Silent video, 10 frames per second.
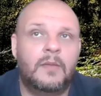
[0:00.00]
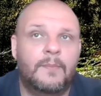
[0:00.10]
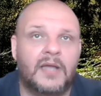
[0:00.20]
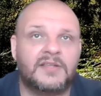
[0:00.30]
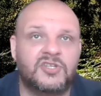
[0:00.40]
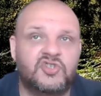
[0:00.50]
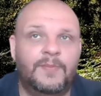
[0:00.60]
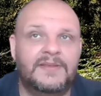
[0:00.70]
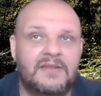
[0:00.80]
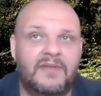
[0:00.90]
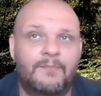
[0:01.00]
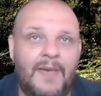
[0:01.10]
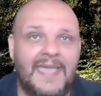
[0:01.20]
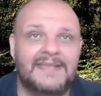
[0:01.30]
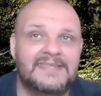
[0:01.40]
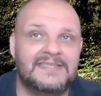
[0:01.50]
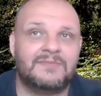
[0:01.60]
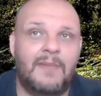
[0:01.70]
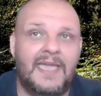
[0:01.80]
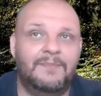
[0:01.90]
but Jupiter in Pisces
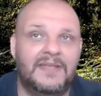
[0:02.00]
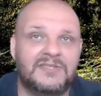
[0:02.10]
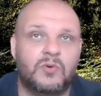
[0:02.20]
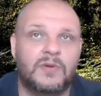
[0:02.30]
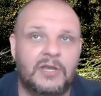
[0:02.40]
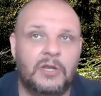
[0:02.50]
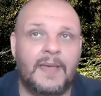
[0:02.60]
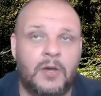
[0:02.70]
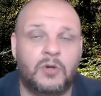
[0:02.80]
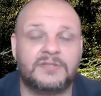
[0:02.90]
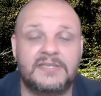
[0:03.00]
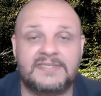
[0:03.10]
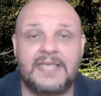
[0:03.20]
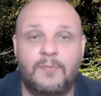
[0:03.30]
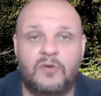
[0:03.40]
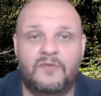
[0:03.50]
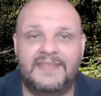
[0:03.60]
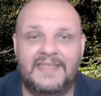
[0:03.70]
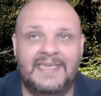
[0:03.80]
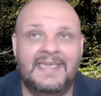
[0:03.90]
might be talking about some of
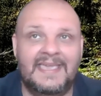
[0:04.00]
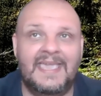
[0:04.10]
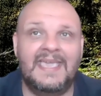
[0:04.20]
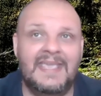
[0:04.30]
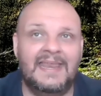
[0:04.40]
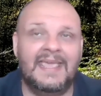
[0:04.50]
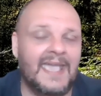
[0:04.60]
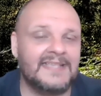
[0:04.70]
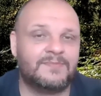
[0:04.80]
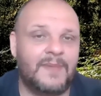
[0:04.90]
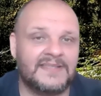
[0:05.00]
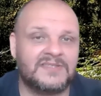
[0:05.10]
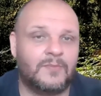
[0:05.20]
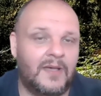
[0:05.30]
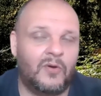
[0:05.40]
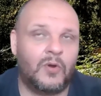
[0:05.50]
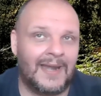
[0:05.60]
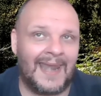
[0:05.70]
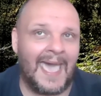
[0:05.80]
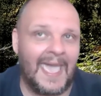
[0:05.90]
the healing aspects of our
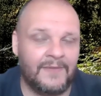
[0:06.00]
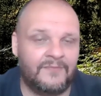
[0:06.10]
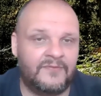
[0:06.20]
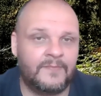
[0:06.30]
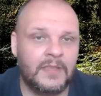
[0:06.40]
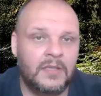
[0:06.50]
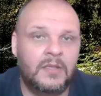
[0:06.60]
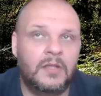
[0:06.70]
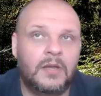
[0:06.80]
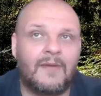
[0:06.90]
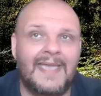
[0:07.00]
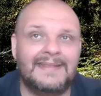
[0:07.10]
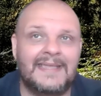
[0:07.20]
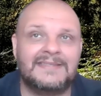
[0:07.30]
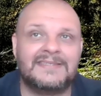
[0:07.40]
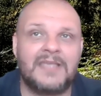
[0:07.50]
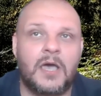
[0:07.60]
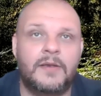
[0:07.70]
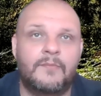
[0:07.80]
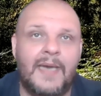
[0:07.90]
life, right? And
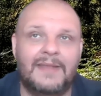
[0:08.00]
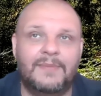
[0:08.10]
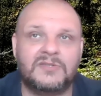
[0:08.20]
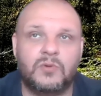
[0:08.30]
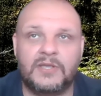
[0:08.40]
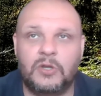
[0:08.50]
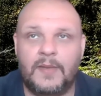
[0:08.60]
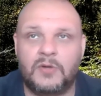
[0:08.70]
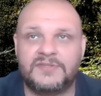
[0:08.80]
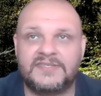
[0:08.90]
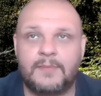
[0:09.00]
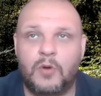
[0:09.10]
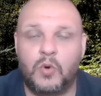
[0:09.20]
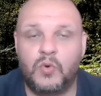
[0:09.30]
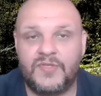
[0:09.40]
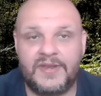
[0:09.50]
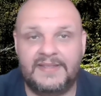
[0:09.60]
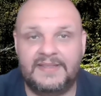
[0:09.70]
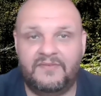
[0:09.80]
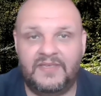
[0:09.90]
Sun might be talking about some
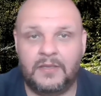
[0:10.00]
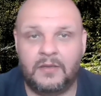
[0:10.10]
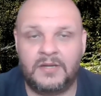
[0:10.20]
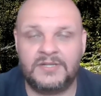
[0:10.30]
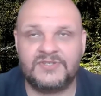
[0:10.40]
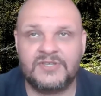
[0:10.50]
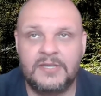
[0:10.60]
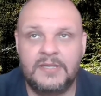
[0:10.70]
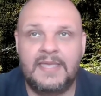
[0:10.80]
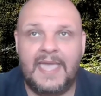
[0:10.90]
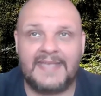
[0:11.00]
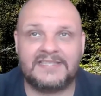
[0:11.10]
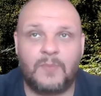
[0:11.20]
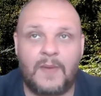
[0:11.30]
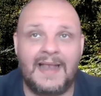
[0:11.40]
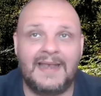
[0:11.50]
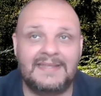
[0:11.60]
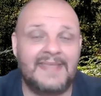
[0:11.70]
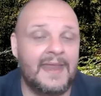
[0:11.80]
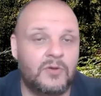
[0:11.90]
authority figures as well.
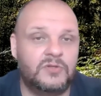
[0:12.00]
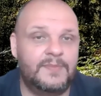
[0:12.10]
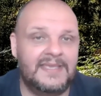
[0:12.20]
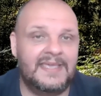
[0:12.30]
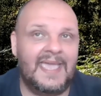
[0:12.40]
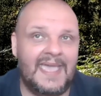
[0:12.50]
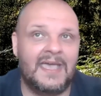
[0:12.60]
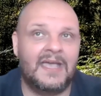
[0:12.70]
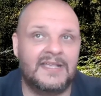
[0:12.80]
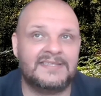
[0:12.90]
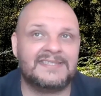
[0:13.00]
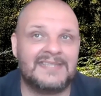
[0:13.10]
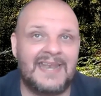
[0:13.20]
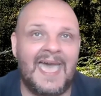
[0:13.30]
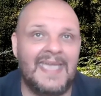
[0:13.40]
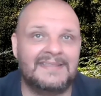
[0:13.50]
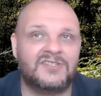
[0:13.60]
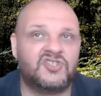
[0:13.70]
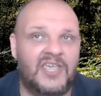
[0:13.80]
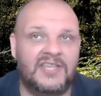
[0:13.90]
There could be uh,
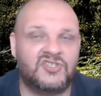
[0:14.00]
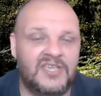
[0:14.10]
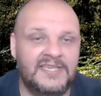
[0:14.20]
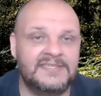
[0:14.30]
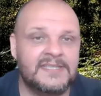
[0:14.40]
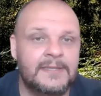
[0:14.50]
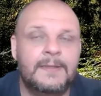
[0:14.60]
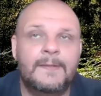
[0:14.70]
slight changes.